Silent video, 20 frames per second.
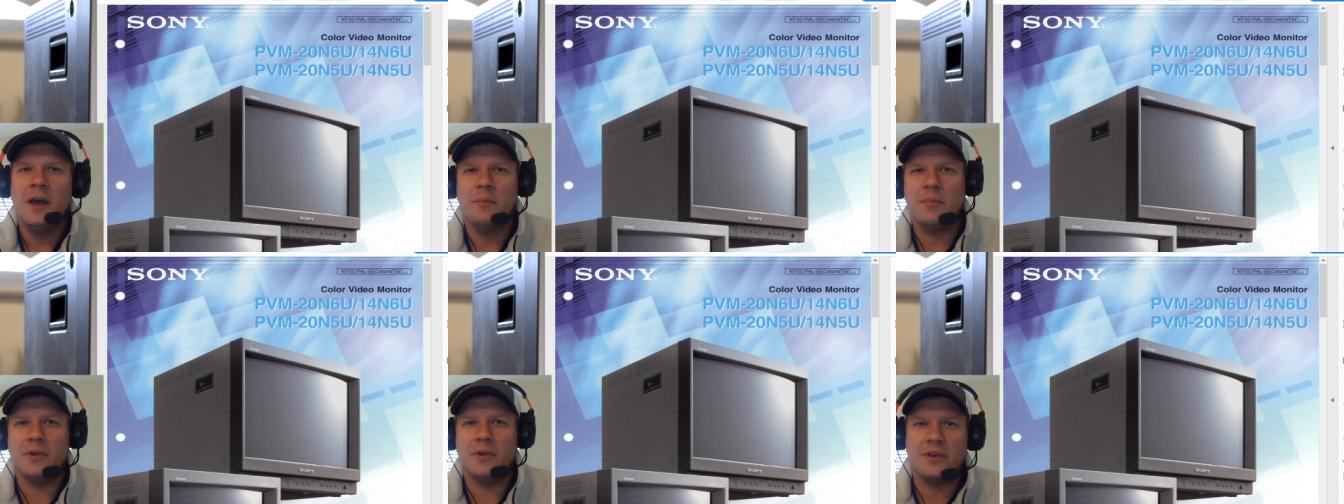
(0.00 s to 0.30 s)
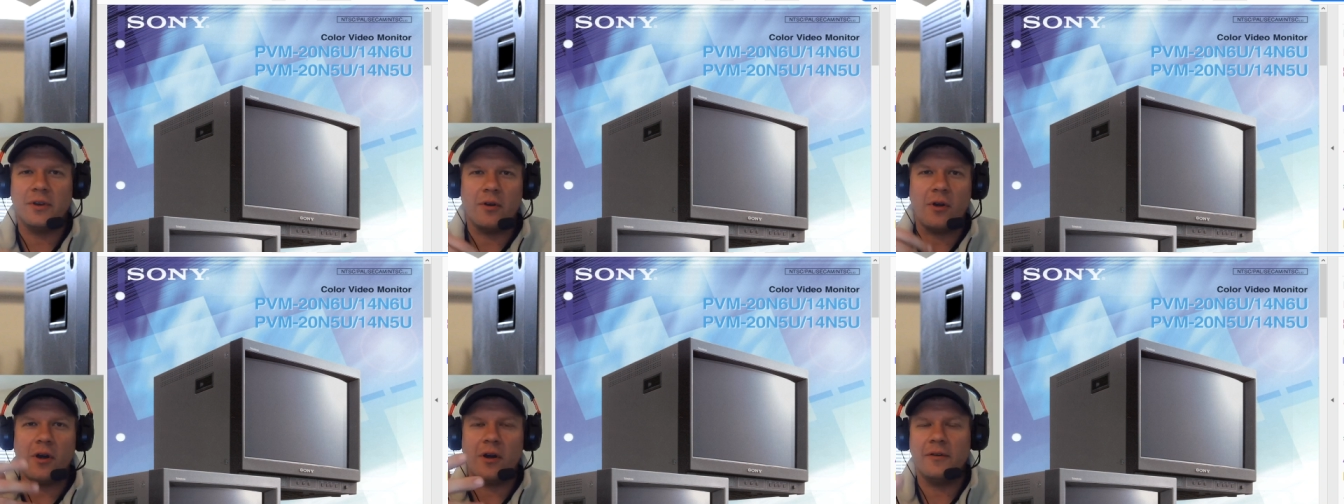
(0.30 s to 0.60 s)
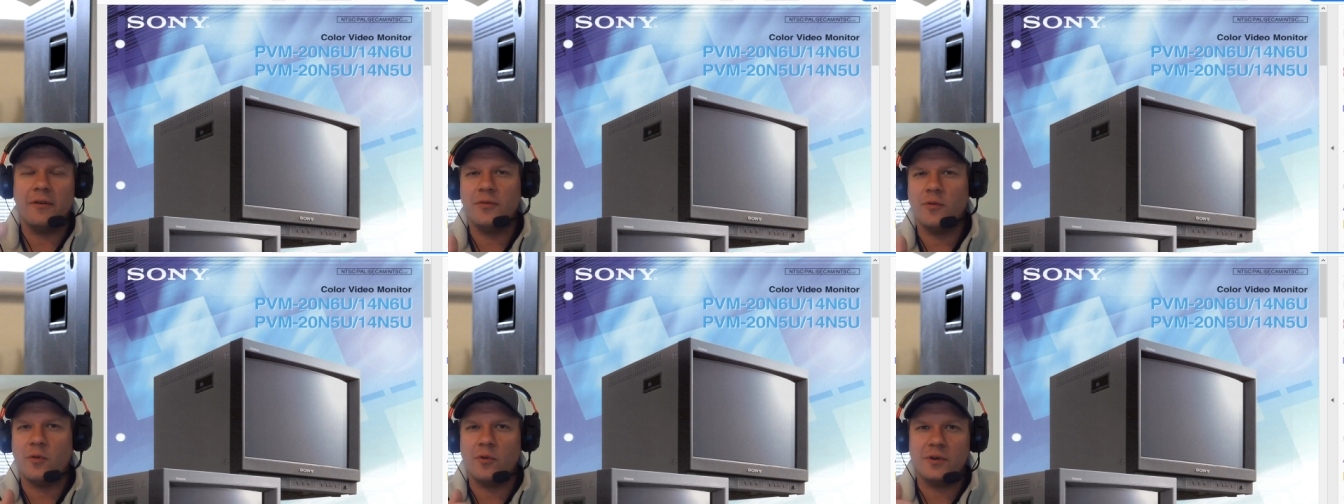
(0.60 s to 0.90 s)
but there are,
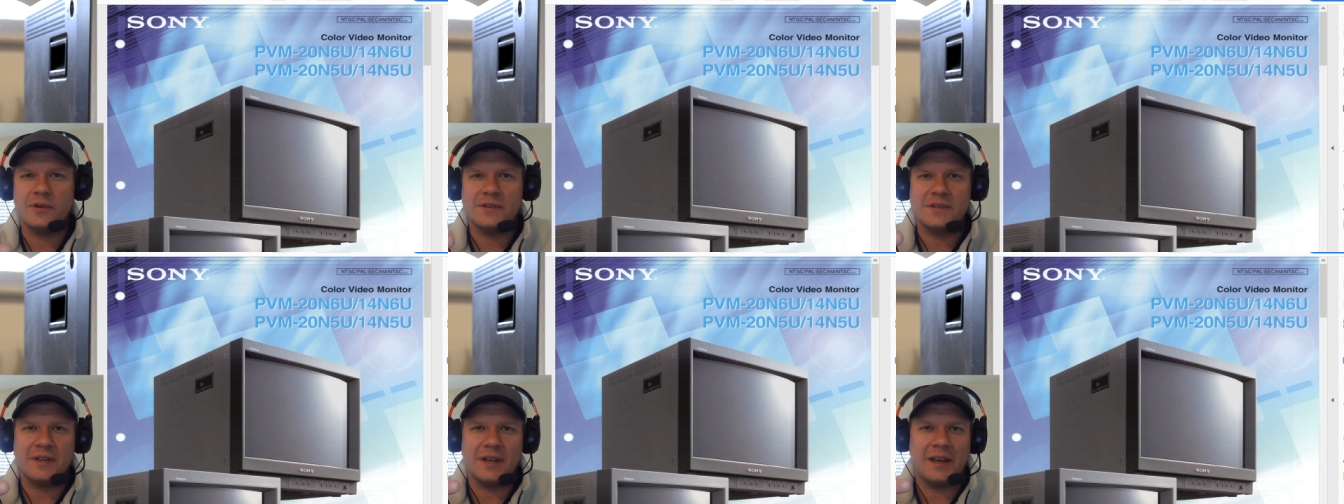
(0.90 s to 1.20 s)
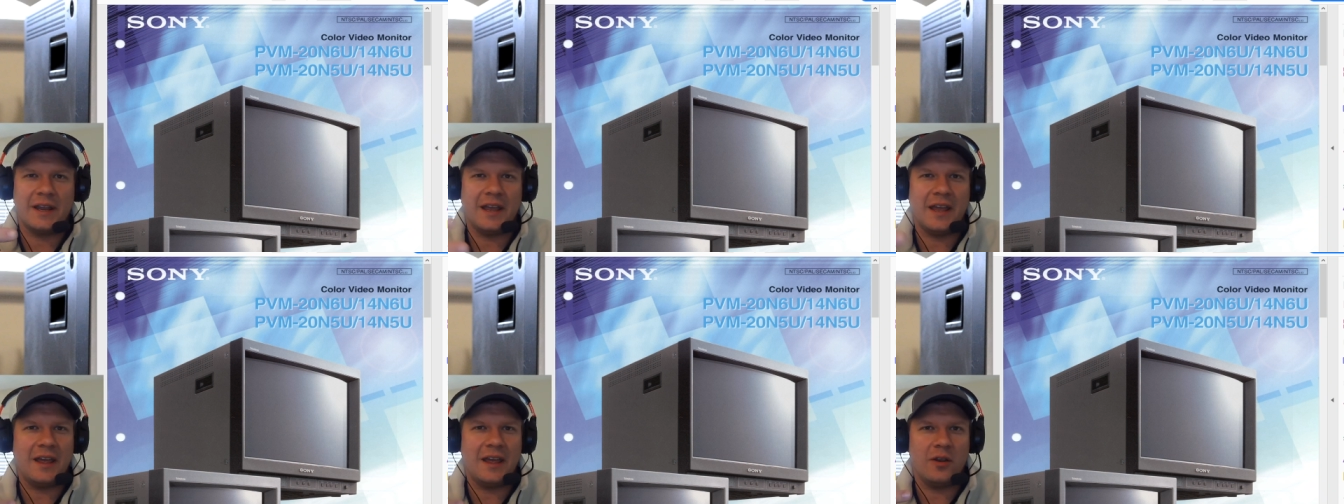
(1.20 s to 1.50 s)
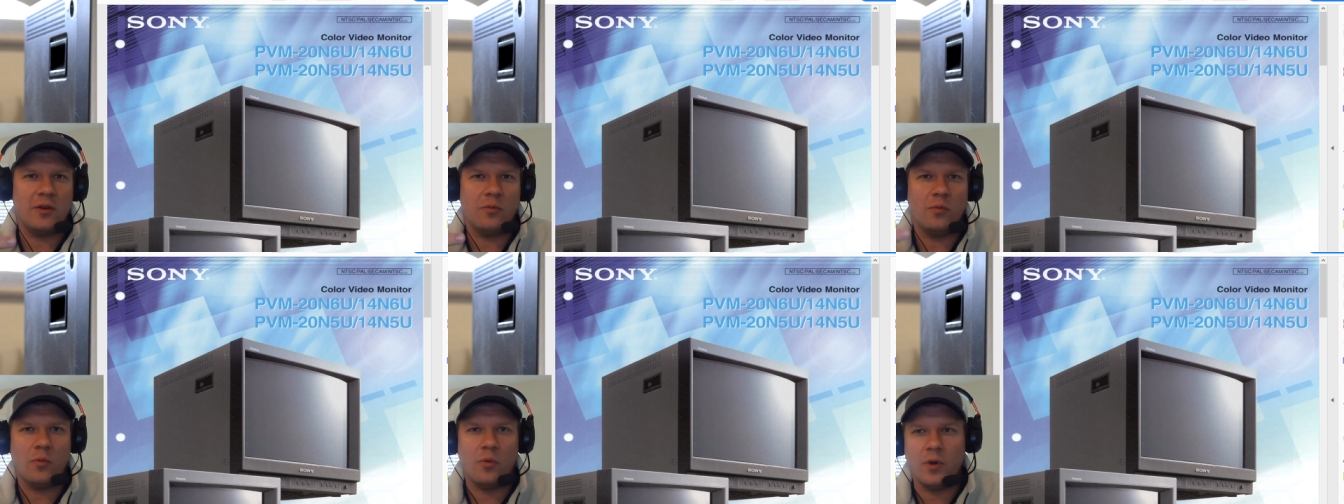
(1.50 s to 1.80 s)
of course, like
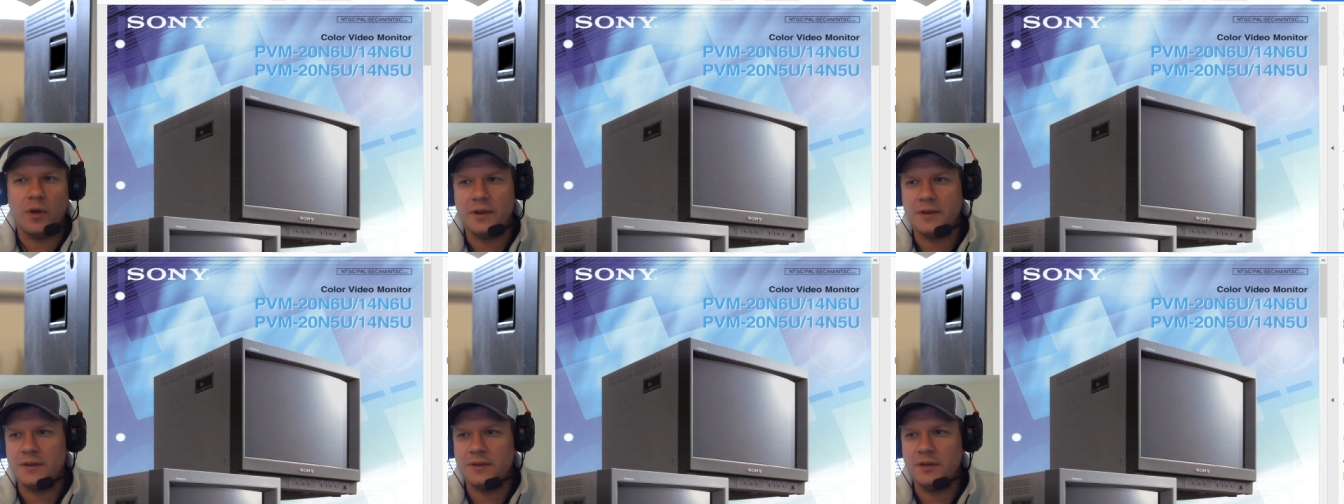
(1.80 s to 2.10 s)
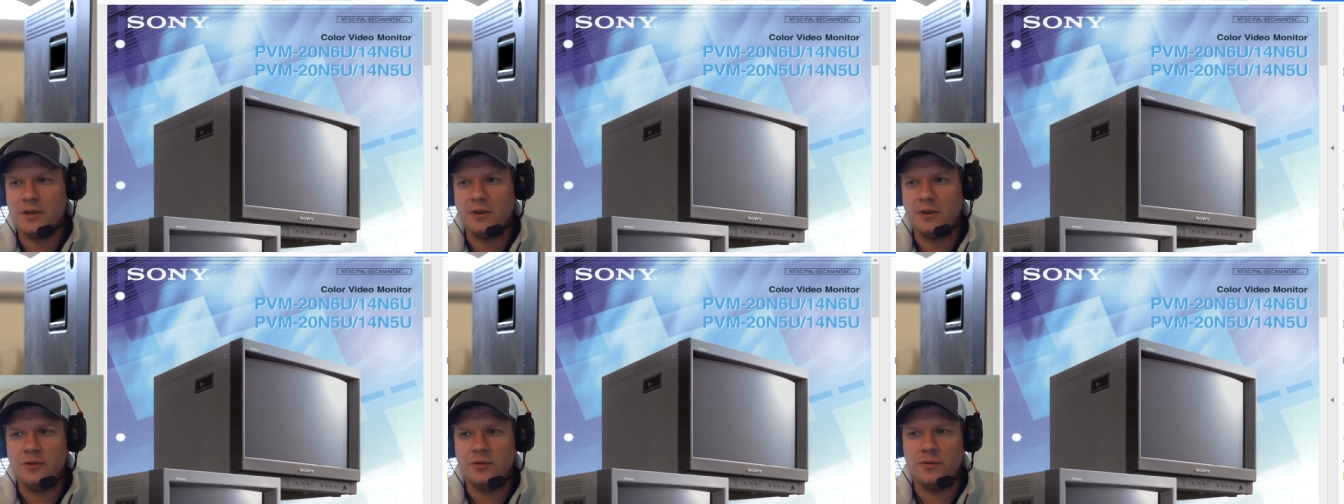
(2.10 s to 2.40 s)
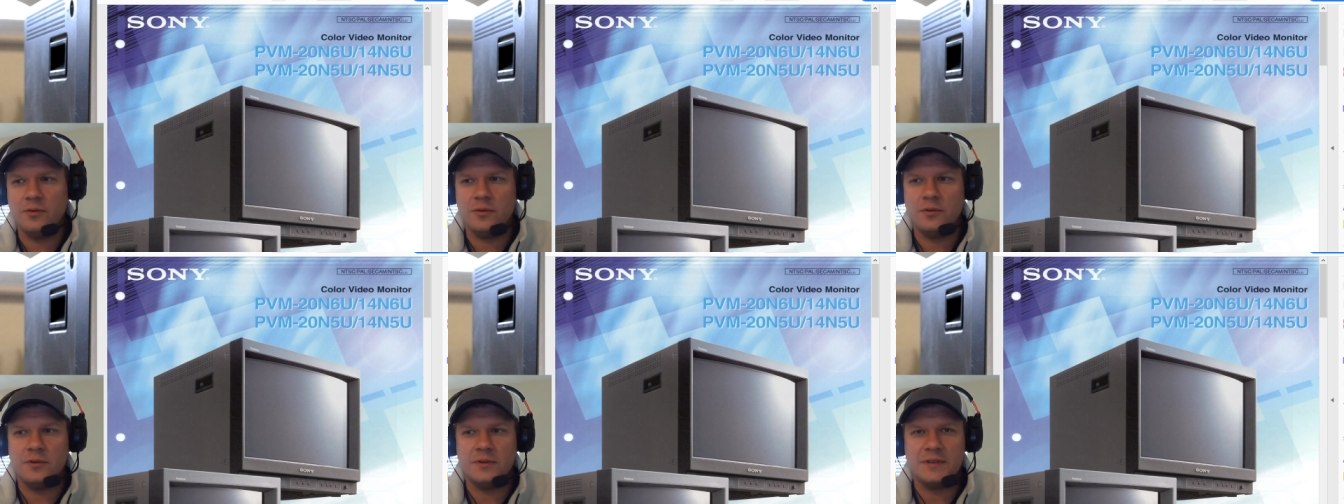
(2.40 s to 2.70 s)

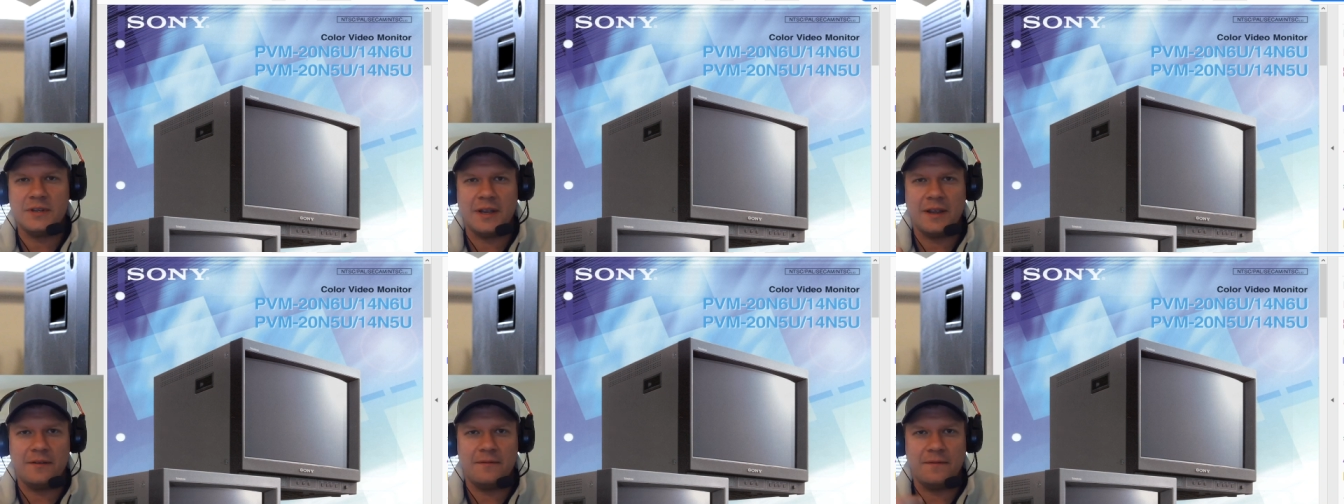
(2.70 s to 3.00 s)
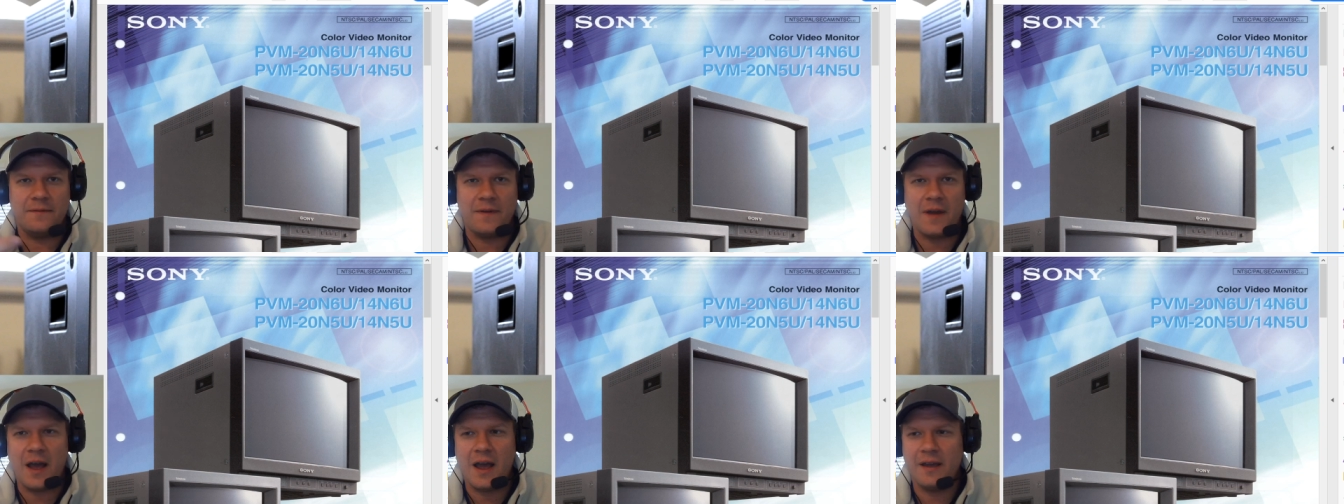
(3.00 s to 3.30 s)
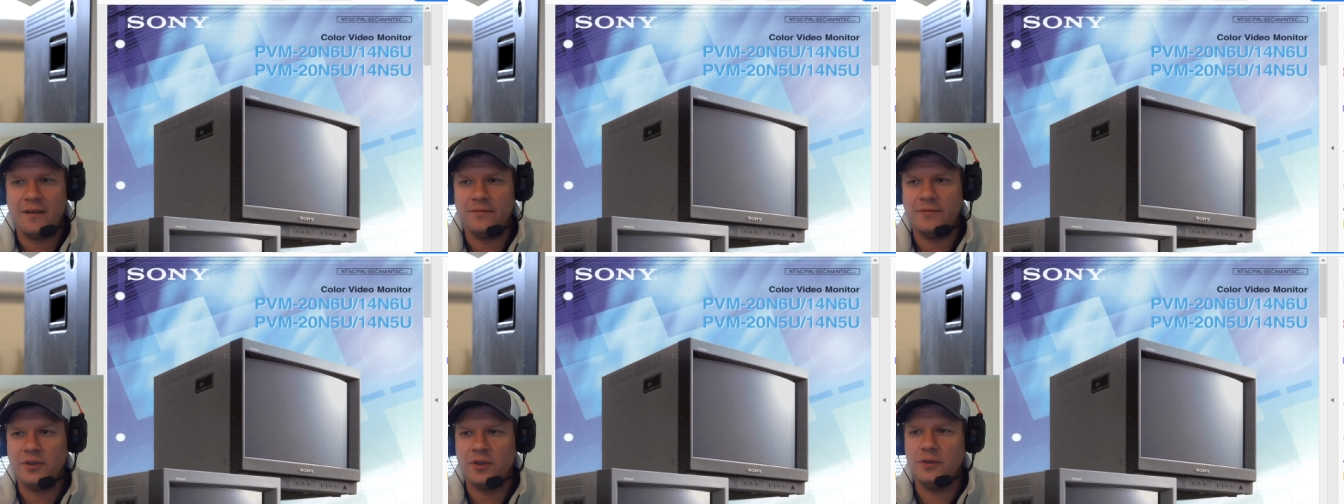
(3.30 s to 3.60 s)
N1Us and
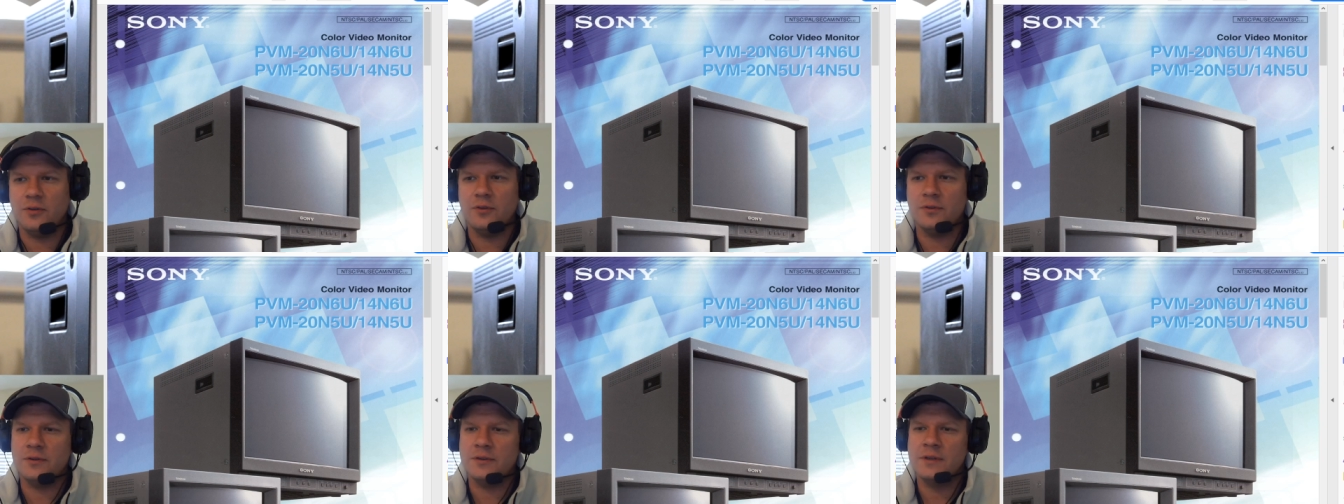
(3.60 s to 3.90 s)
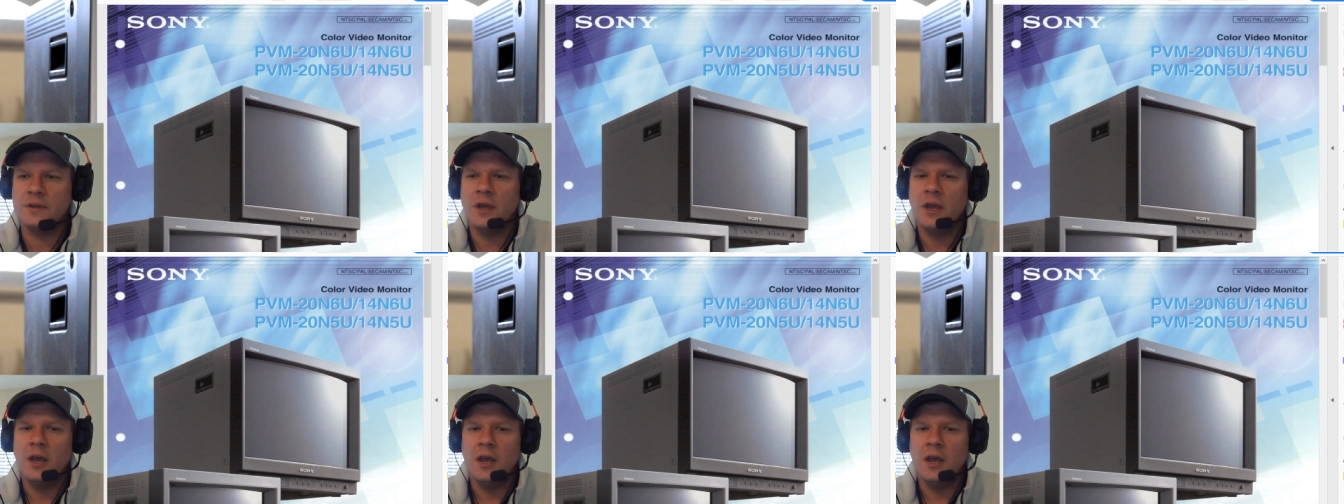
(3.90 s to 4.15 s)
5Us.